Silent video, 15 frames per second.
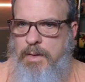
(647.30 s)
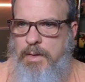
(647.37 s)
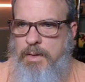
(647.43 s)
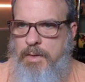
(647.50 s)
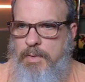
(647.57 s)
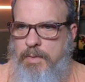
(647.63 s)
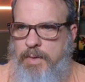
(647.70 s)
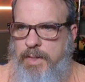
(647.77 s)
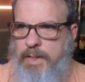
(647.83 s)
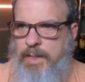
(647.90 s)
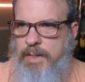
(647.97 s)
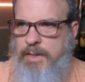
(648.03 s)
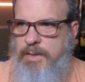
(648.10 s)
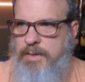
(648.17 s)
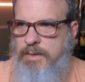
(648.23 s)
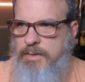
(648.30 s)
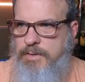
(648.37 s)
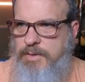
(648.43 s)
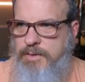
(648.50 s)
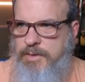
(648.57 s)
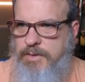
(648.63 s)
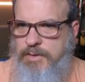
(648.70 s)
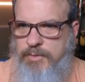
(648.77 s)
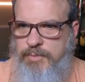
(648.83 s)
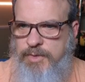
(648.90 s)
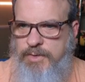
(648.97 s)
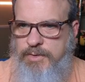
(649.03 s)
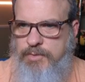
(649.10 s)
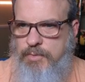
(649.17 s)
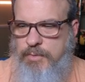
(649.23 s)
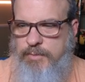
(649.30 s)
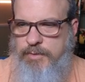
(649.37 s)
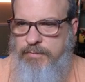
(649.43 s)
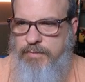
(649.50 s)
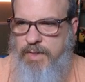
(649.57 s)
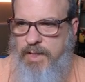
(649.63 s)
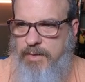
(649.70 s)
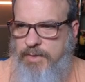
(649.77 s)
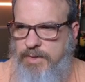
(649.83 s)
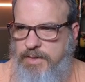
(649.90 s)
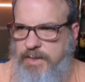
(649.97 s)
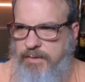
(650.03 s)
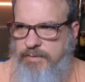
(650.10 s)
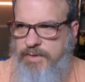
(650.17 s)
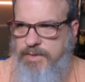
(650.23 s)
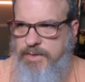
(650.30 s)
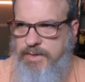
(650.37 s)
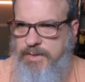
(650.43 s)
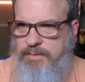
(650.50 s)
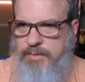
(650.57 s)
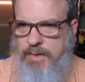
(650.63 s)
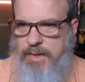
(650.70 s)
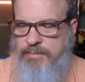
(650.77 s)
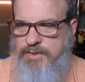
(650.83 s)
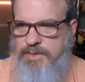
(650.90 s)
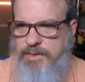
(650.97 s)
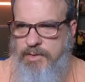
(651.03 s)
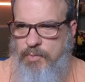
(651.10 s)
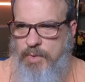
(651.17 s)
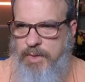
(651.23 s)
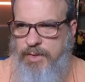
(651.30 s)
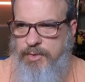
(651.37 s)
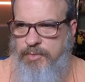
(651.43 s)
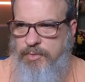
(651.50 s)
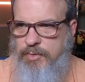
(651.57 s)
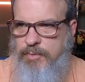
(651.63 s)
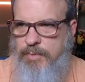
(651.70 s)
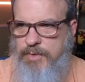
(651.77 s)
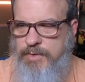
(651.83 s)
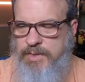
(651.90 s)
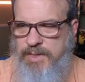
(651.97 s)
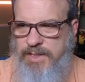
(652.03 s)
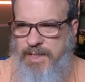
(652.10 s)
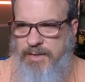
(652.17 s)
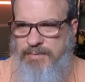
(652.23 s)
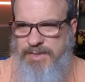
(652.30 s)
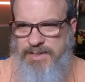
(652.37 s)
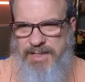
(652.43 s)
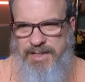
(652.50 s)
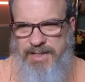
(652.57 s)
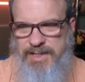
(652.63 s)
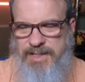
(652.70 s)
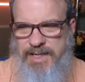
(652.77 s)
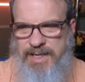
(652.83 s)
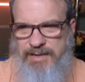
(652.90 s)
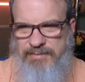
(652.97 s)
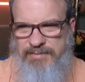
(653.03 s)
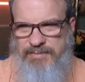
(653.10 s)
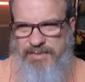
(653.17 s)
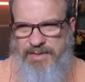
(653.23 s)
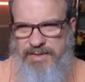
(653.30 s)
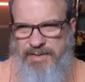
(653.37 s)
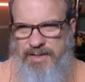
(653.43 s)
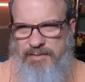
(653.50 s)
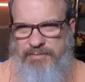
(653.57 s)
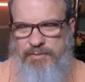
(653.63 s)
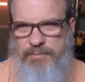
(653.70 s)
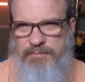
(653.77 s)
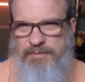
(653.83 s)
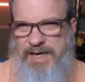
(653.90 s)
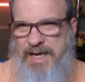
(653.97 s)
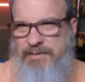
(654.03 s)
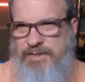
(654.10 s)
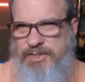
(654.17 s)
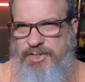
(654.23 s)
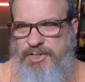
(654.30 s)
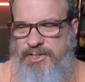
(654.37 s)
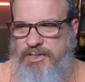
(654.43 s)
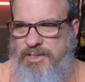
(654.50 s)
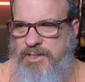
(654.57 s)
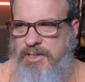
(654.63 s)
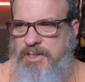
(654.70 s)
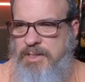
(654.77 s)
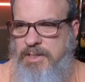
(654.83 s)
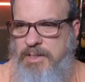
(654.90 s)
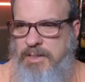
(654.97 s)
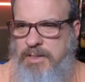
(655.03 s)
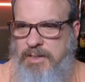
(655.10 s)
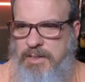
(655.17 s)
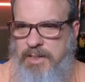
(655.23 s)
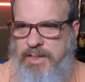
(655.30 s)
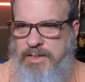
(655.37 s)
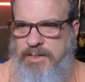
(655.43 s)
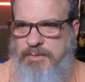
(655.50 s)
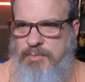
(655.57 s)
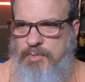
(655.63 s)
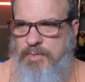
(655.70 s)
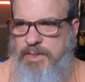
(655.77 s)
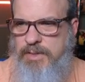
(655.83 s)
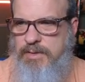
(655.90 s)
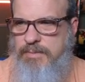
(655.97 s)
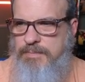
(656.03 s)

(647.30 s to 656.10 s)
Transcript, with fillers: Okay, this is just going to be an assortment of commons, obviously. I'm still working through most of the commons. I think I have level 5-ish at this point.